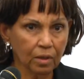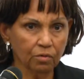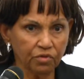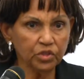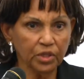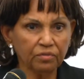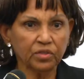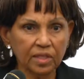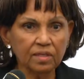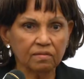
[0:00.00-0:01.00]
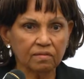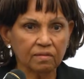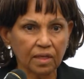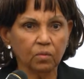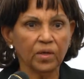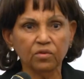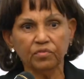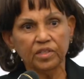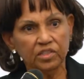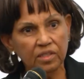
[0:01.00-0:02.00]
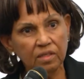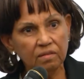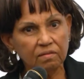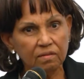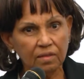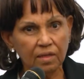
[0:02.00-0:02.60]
First, you have to eat. And when you finish eat,